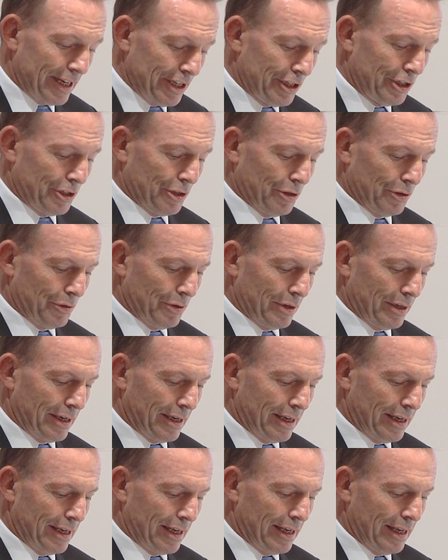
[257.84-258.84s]
issue
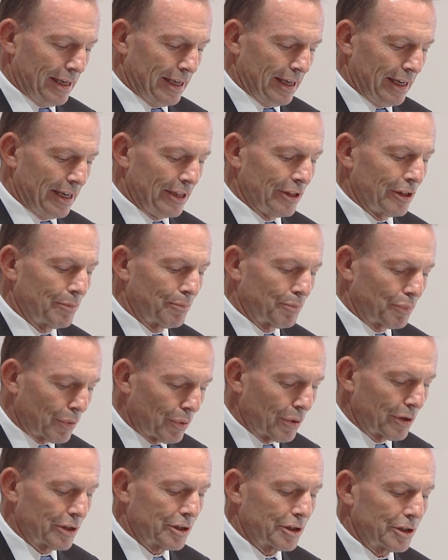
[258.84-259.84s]
in the
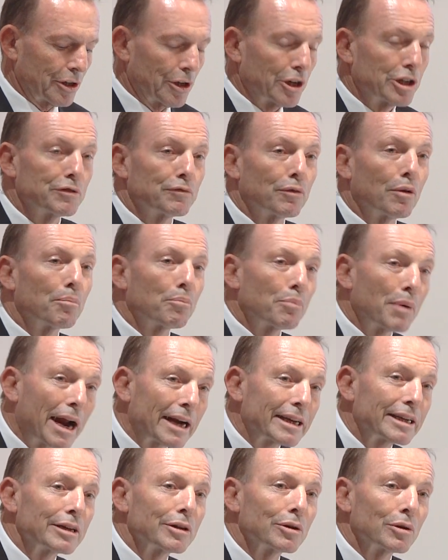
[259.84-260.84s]
broader search for
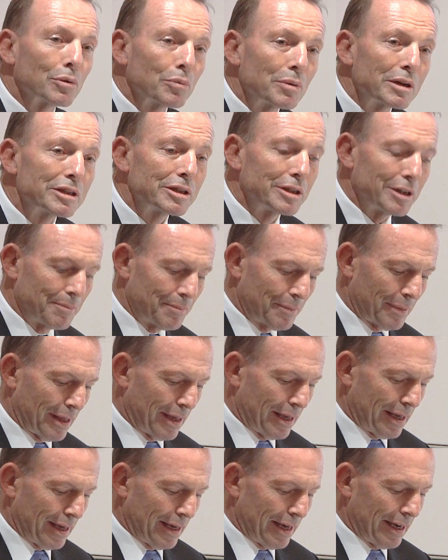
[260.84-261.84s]
practical wisdom
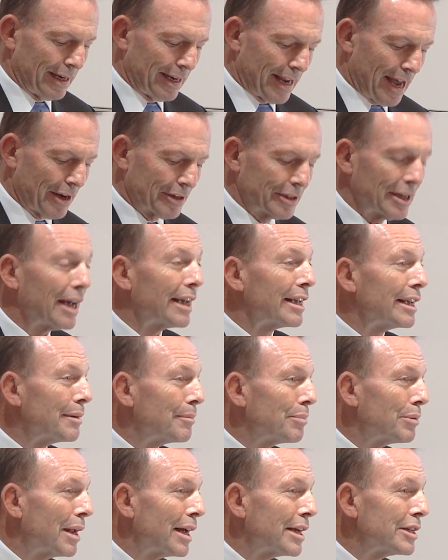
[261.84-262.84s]
now taking
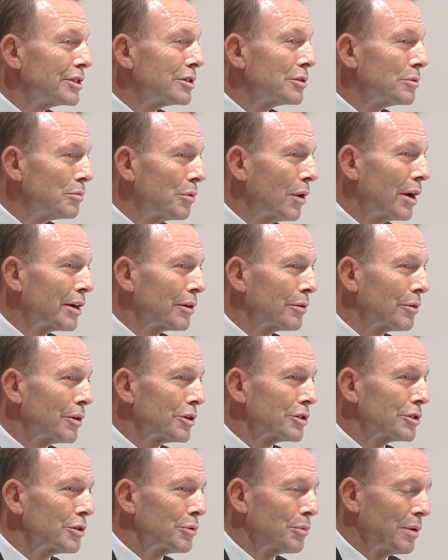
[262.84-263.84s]
place right
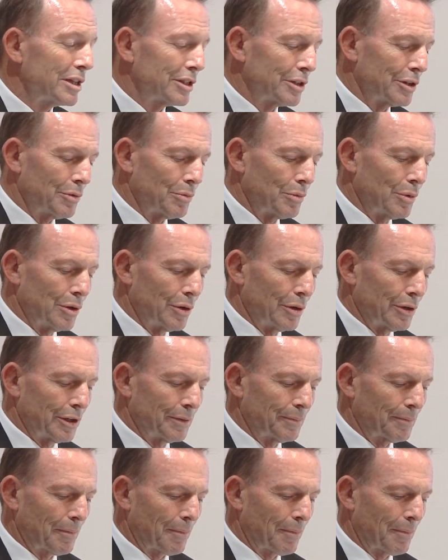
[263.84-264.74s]
across the Western world.